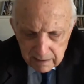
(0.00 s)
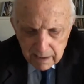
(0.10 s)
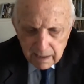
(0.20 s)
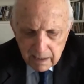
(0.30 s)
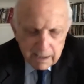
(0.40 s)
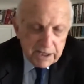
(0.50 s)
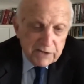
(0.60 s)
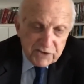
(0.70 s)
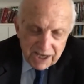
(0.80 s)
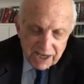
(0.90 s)
It
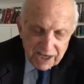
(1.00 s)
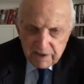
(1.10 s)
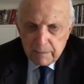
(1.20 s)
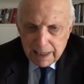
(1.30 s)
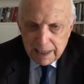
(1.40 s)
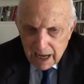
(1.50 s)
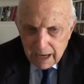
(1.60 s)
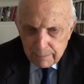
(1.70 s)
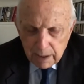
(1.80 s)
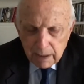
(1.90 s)
doesn't say anything about
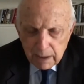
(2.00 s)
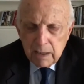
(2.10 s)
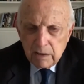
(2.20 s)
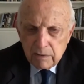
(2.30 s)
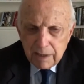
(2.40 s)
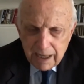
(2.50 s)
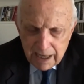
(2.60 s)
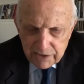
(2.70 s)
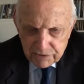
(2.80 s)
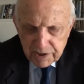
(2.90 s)
libel
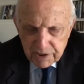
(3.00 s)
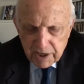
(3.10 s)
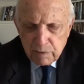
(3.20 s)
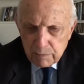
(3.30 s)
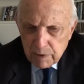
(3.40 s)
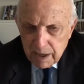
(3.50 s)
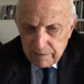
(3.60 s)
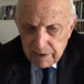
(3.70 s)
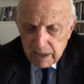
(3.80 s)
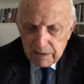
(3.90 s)
as such one
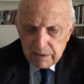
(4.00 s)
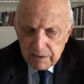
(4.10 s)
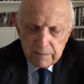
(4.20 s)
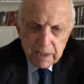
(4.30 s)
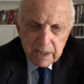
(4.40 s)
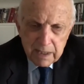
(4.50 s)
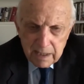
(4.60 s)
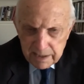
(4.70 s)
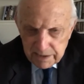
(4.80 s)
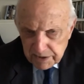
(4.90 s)
way or the other.
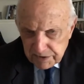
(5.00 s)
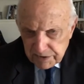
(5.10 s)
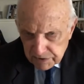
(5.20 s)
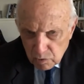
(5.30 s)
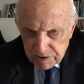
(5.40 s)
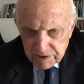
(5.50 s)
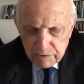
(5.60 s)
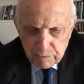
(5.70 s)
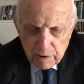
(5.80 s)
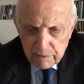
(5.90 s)
And Justice
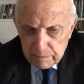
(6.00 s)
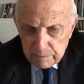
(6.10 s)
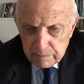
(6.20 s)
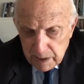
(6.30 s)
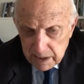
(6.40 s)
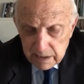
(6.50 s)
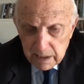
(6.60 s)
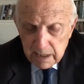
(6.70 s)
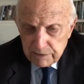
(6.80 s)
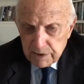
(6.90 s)
Gorsuch wrote an
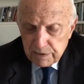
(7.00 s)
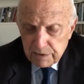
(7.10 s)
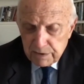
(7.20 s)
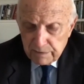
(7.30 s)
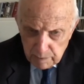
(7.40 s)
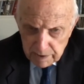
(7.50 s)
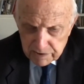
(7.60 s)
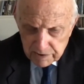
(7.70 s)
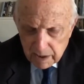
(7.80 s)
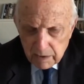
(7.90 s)
opinion just a few
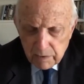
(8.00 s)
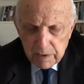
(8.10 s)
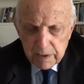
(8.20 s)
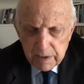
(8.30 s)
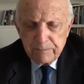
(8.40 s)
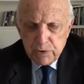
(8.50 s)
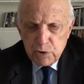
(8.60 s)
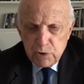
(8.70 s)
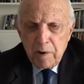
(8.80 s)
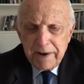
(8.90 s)
weeks ago,
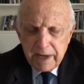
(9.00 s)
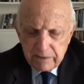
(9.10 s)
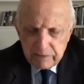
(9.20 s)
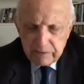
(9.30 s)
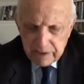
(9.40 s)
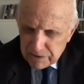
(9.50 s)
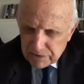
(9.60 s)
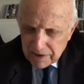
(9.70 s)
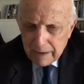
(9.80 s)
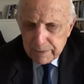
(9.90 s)
joining
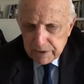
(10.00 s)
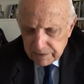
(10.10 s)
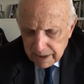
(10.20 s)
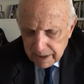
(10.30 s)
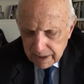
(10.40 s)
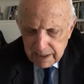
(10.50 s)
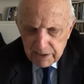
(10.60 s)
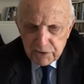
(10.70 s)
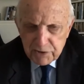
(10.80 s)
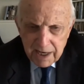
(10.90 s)
Justice Thomas
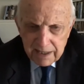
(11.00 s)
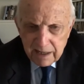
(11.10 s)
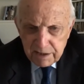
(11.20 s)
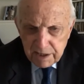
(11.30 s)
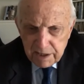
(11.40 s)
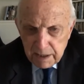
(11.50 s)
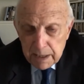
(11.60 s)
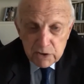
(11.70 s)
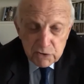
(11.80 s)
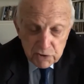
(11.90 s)
and saying that the
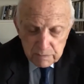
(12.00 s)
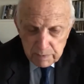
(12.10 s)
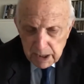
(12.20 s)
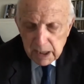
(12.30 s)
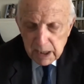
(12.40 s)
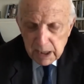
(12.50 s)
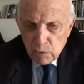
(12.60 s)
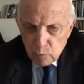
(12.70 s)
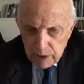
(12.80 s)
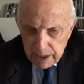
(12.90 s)
opinion should be
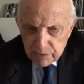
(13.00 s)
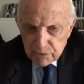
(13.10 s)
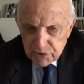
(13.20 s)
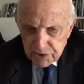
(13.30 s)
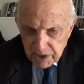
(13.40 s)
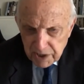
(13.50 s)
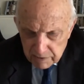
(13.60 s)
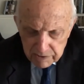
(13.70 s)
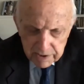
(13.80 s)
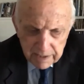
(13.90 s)

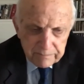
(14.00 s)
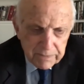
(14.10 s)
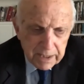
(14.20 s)
reconsidered